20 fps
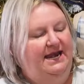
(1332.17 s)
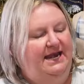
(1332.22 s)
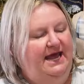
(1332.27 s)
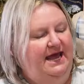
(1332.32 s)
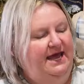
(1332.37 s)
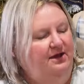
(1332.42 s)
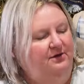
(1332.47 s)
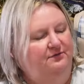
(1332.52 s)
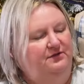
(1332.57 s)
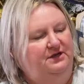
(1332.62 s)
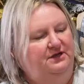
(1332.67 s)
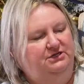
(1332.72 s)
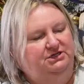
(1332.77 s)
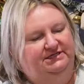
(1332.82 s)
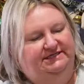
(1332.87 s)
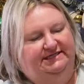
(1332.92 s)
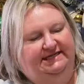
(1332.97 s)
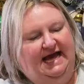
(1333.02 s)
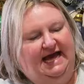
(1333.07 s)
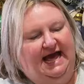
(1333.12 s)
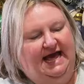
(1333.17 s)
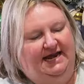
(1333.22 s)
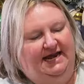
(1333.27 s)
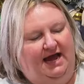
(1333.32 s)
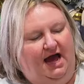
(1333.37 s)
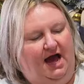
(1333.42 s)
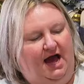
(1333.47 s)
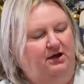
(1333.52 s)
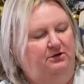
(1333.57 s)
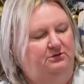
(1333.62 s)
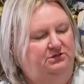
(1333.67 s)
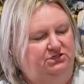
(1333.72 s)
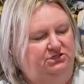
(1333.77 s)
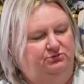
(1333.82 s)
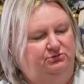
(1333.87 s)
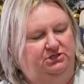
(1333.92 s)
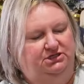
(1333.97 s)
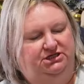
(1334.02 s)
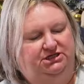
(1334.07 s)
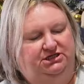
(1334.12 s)
now they're just kind of all
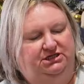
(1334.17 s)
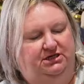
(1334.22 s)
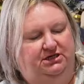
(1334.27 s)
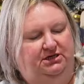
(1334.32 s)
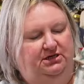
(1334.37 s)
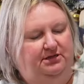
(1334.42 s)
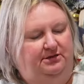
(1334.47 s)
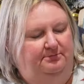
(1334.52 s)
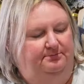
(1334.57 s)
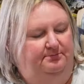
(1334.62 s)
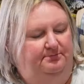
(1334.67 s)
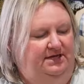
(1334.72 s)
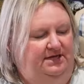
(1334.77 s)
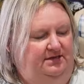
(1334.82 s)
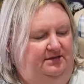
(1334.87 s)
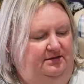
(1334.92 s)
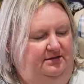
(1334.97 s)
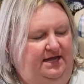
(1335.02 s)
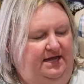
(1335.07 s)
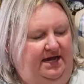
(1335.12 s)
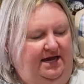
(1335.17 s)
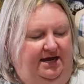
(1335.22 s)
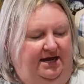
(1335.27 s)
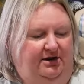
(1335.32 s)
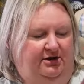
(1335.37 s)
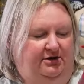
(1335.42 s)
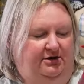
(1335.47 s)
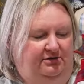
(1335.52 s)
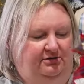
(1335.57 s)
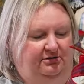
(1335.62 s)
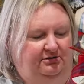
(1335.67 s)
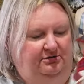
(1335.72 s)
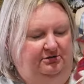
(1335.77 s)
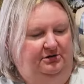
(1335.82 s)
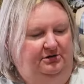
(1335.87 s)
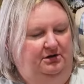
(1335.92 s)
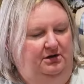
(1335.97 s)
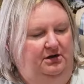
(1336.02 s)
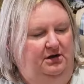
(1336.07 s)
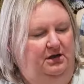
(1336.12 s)
squished up and there.
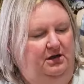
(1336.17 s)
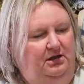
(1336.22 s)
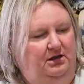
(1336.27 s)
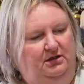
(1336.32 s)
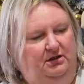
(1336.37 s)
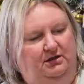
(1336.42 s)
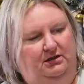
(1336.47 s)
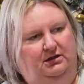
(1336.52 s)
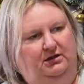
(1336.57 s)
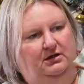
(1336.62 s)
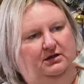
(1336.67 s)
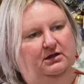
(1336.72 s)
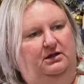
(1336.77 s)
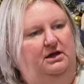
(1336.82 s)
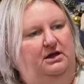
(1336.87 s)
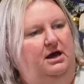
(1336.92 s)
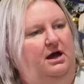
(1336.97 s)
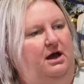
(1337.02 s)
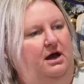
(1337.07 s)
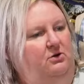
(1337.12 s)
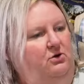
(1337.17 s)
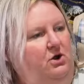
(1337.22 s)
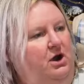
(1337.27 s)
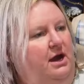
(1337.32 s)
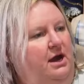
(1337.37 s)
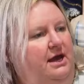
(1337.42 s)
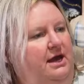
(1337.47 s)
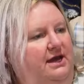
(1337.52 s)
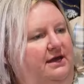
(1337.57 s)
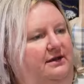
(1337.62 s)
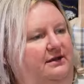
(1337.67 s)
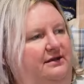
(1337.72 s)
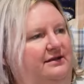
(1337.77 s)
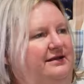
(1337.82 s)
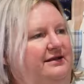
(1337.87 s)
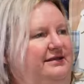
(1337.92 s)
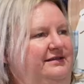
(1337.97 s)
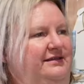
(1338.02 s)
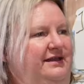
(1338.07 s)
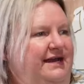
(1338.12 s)
All right,
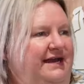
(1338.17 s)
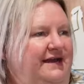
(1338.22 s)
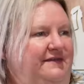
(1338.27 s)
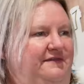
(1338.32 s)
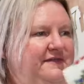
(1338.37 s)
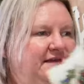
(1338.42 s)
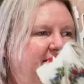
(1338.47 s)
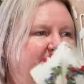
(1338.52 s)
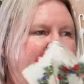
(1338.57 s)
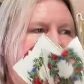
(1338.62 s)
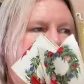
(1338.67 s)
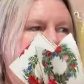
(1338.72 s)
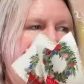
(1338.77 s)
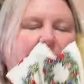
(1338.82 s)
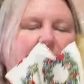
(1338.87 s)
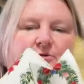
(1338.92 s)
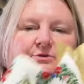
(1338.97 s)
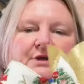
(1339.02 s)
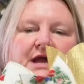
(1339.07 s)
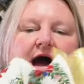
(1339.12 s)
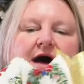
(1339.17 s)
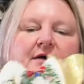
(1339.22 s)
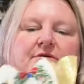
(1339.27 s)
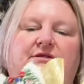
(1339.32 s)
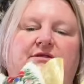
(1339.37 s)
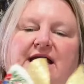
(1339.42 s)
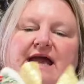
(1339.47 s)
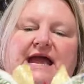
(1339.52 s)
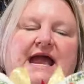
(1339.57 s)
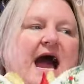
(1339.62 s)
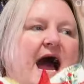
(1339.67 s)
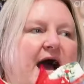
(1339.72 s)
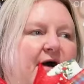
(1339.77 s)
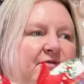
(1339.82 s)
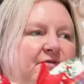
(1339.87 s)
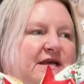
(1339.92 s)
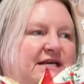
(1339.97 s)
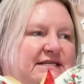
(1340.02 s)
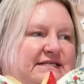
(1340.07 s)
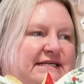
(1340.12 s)
look at this bow, y'all. Leo,
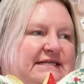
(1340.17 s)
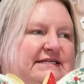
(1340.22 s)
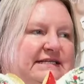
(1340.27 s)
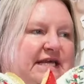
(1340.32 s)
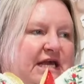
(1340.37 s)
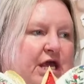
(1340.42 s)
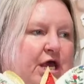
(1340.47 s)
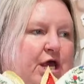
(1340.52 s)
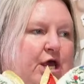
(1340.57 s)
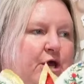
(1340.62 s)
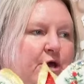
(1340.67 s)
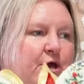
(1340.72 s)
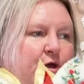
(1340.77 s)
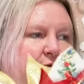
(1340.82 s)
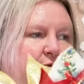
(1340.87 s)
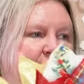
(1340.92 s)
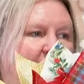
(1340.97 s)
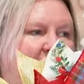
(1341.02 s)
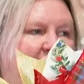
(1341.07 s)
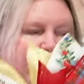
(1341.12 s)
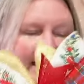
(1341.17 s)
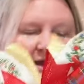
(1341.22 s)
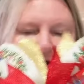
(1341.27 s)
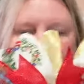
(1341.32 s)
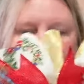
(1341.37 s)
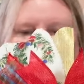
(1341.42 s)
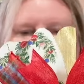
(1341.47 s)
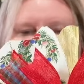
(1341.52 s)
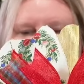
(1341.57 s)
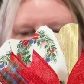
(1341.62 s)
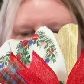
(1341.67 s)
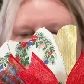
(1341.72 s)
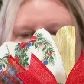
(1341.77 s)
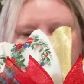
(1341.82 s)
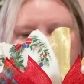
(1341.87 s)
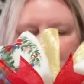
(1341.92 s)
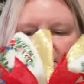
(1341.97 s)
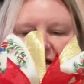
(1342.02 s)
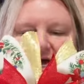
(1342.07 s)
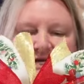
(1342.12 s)
this is cute now. Y'all
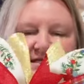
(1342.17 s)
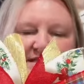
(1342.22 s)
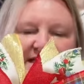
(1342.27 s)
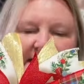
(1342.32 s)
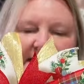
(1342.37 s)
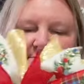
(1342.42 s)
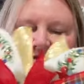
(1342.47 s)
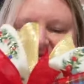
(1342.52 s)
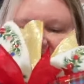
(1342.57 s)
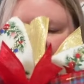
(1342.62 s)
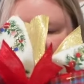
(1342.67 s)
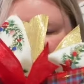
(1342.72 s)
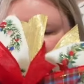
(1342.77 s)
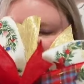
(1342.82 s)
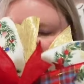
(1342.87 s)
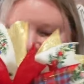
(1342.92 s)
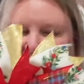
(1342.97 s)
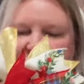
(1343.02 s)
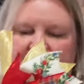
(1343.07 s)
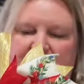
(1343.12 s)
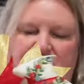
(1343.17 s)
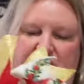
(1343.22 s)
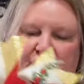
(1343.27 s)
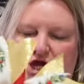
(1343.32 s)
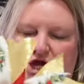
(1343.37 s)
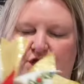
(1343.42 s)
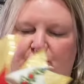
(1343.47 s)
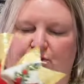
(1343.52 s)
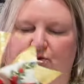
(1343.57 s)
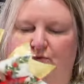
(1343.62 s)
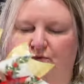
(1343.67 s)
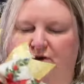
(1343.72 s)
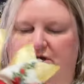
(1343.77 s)
can't tell me this ain't cute.